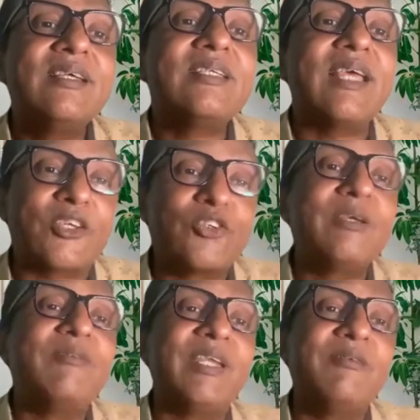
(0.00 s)
is
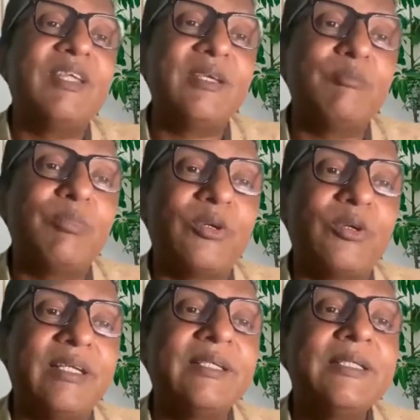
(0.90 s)
actually very, very
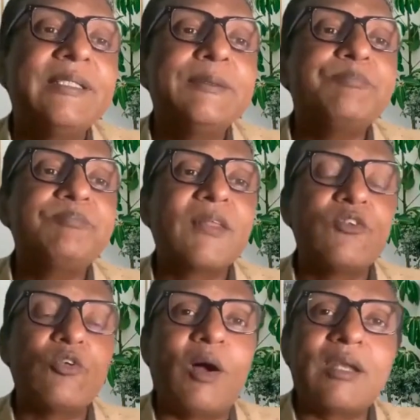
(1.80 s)
important.
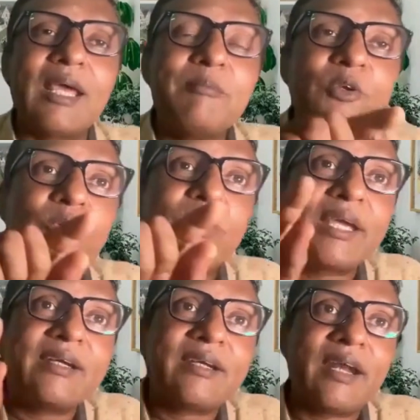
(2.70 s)
So what I am
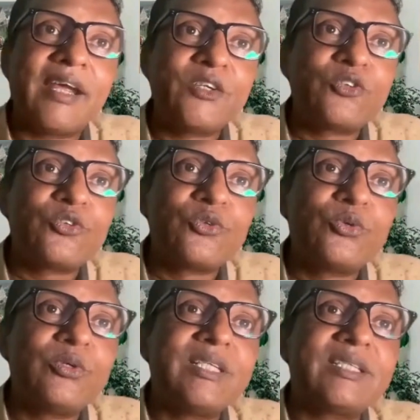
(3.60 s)
looking and trying to
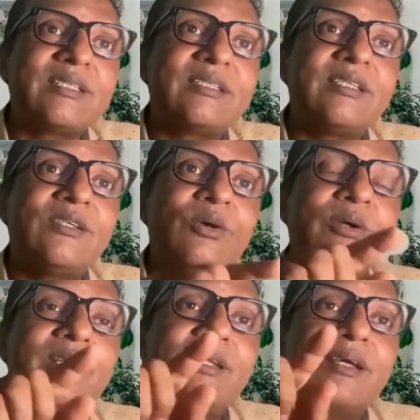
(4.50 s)
do is, in
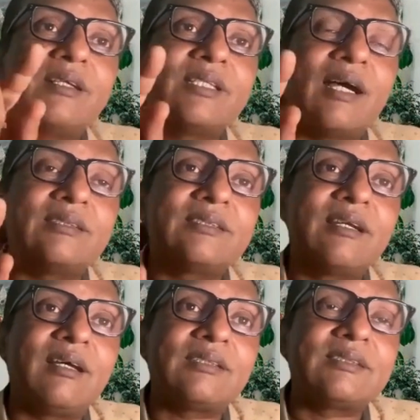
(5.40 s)
the
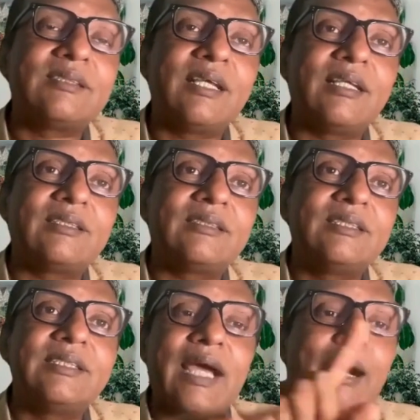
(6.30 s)
Shastras, there is
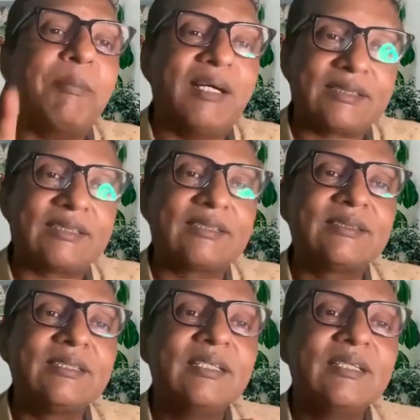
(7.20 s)
this Yamas.